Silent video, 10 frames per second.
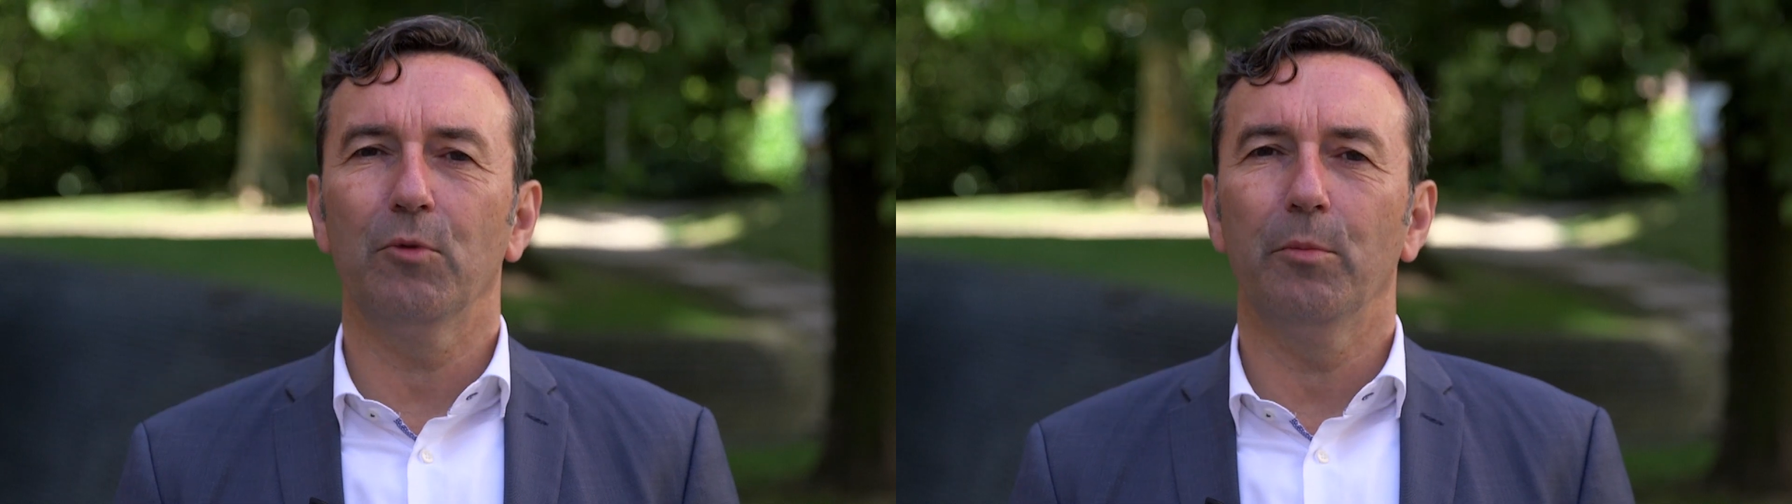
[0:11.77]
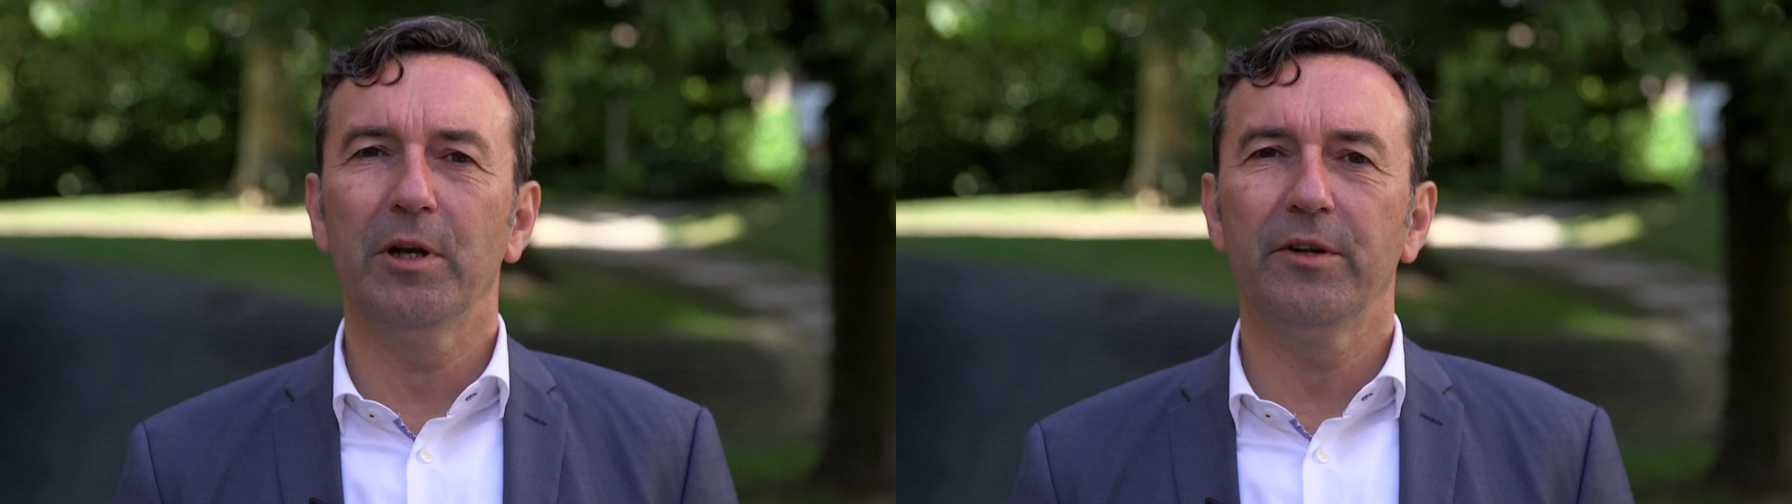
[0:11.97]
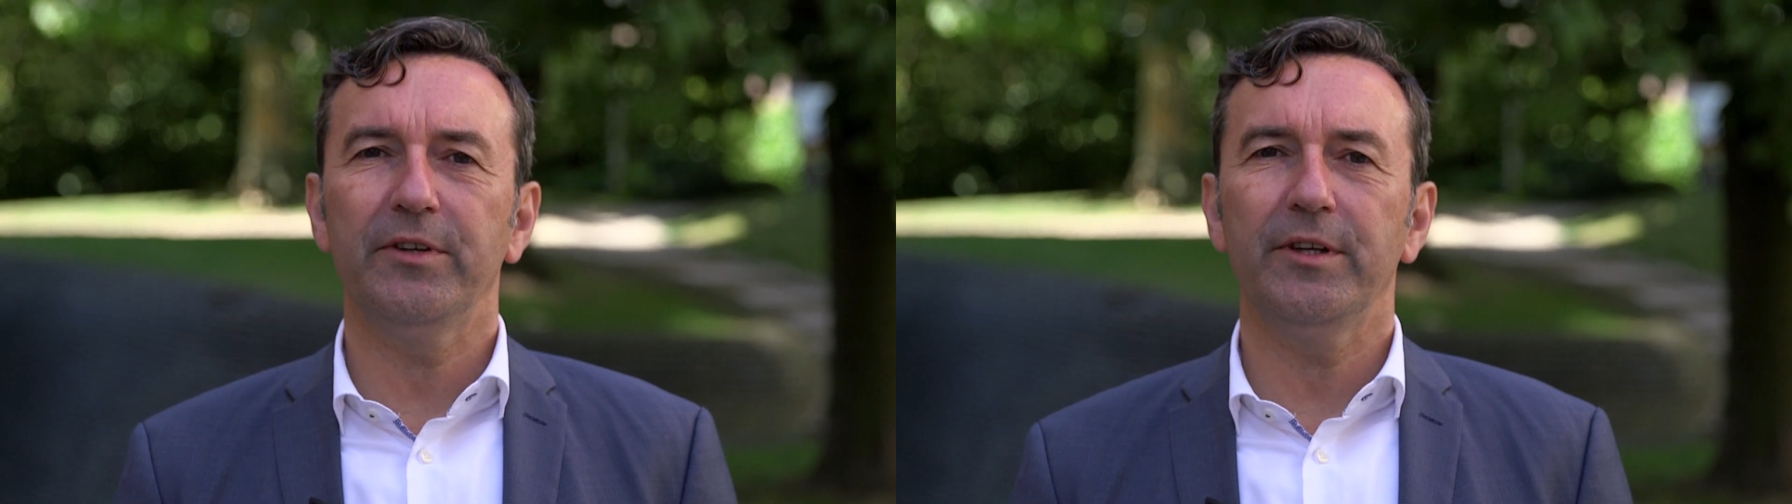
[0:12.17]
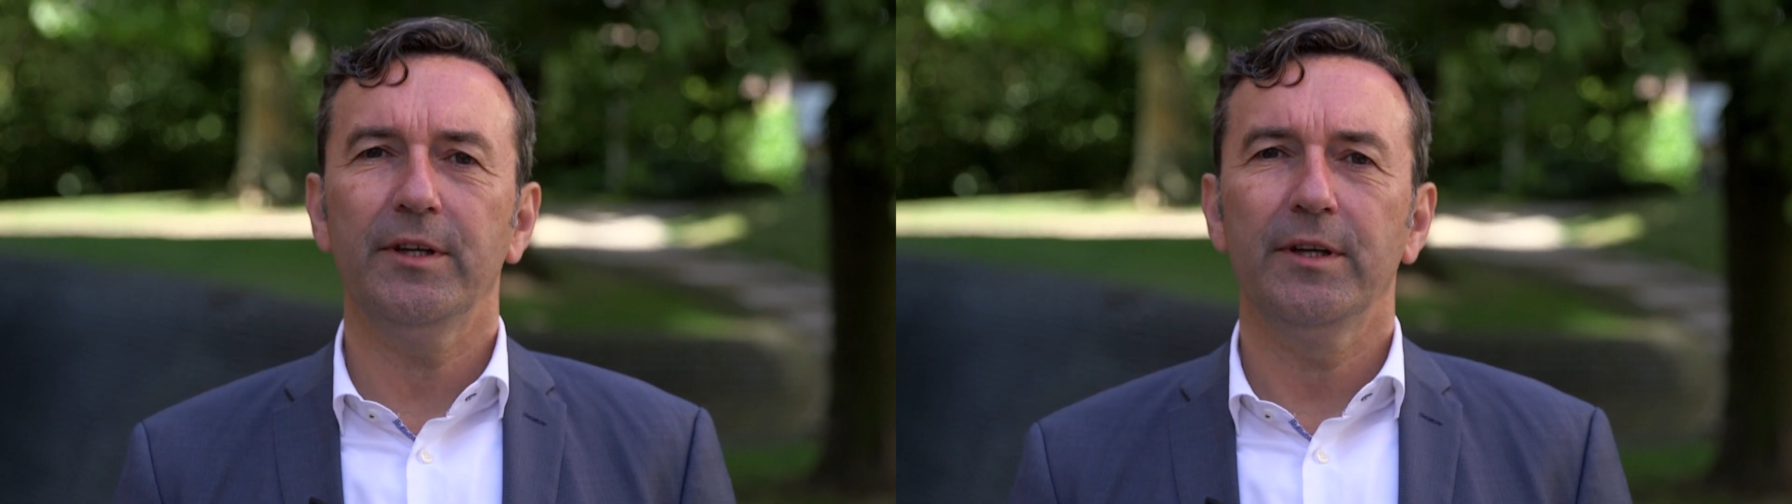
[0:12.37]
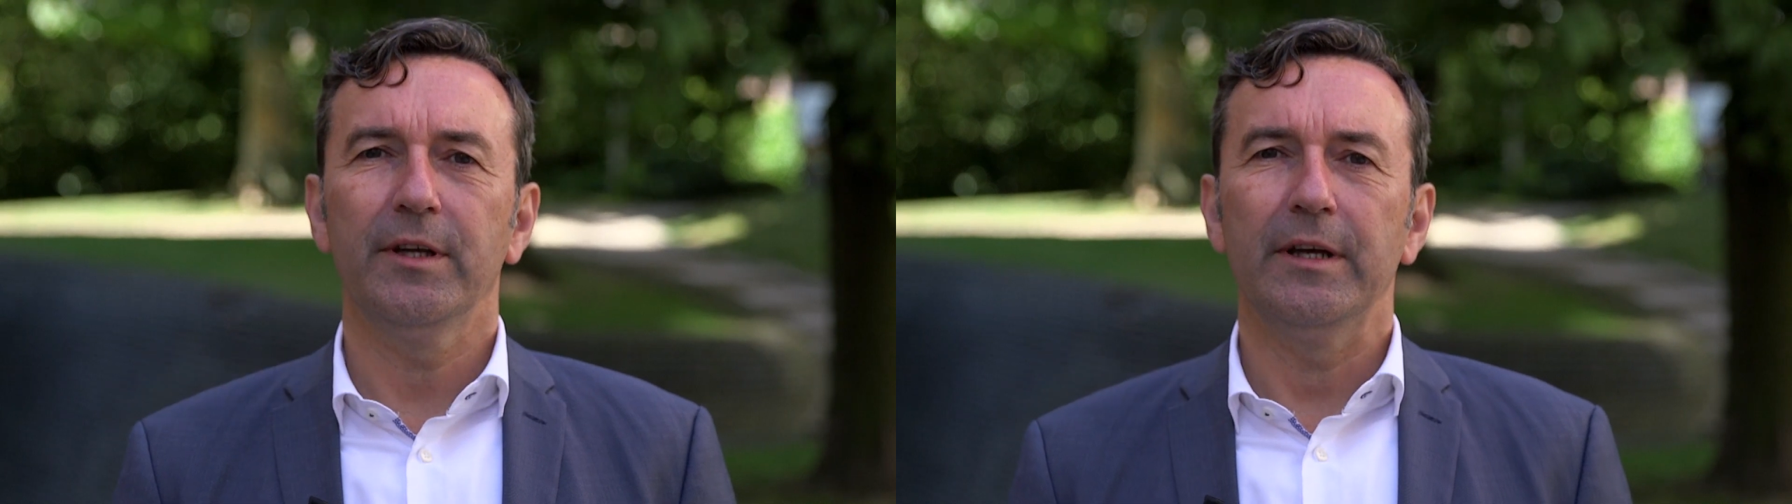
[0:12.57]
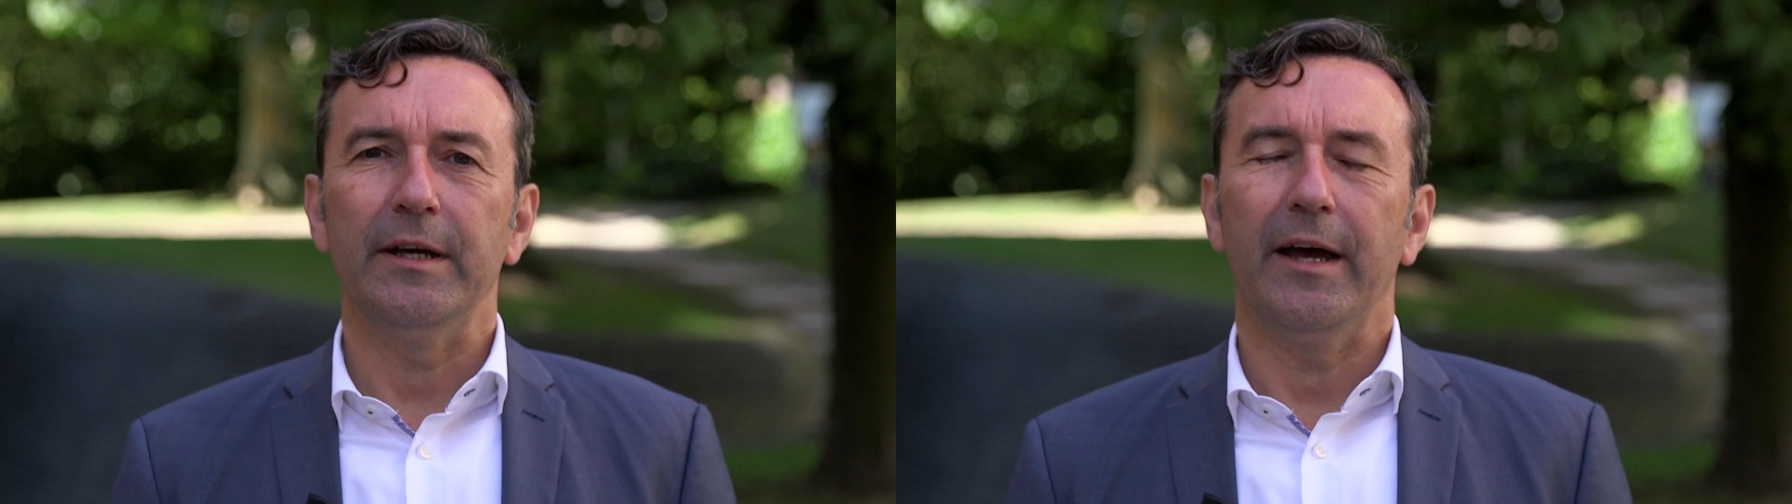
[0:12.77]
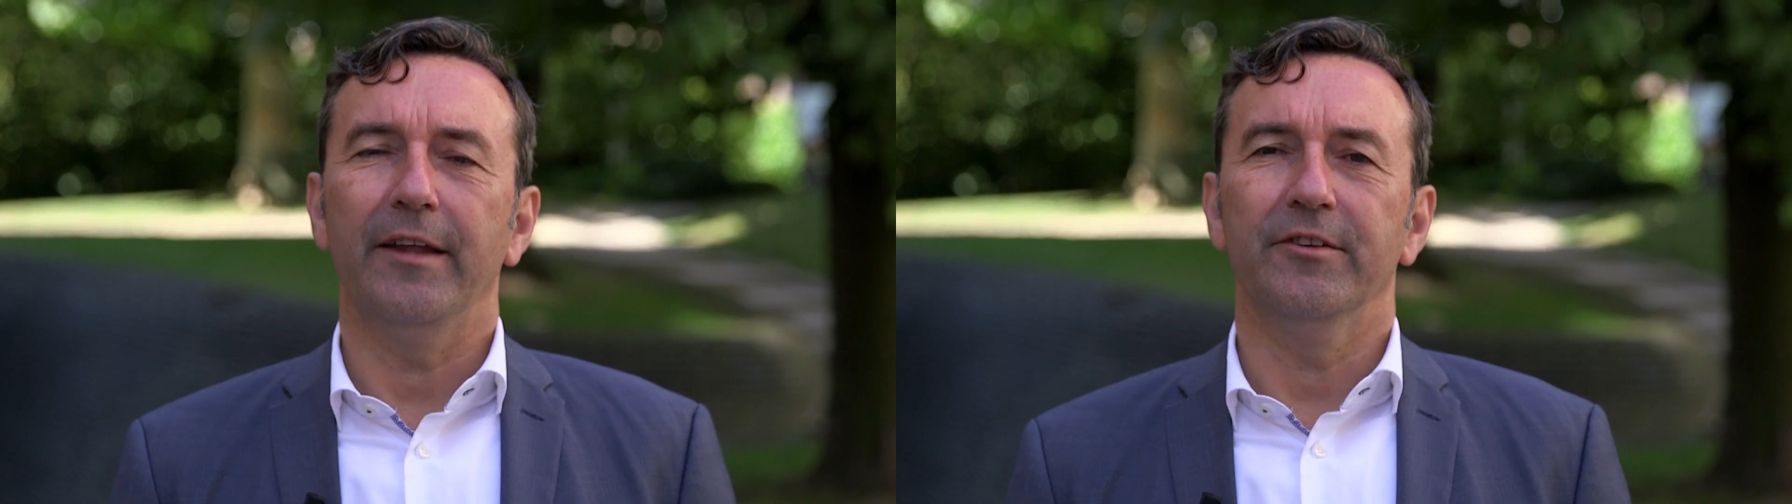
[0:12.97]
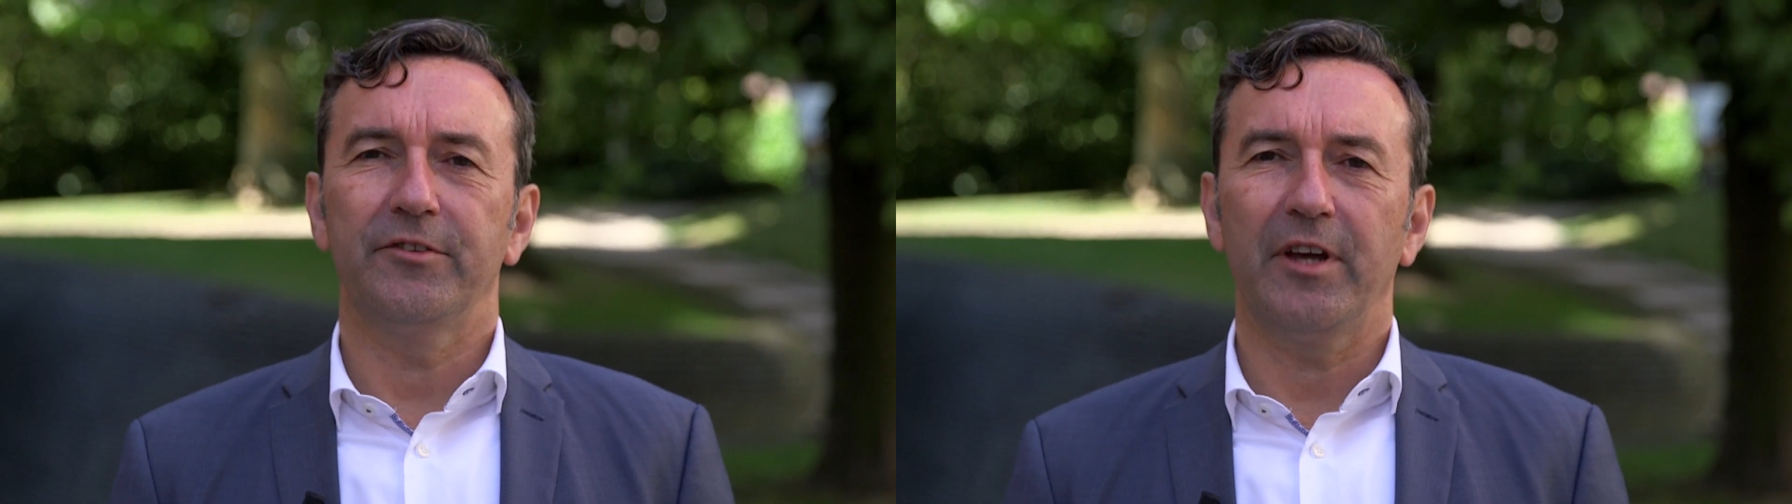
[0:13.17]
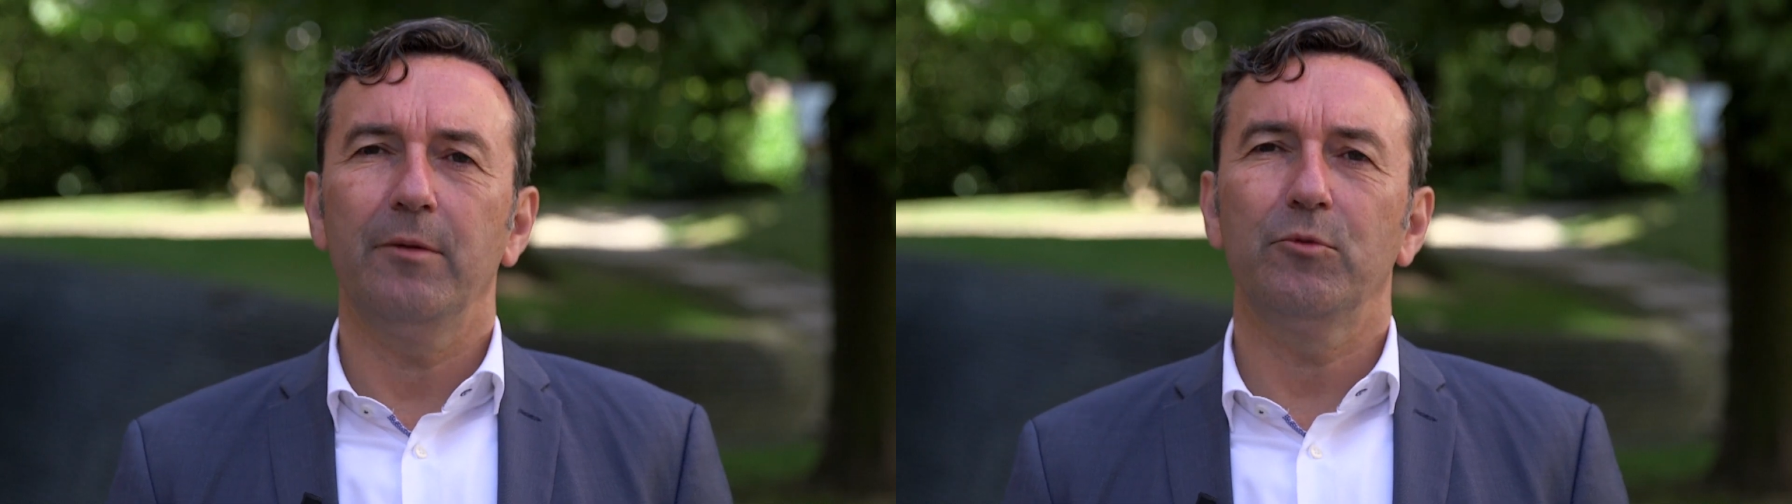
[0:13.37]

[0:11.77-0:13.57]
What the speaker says: mobility, and the time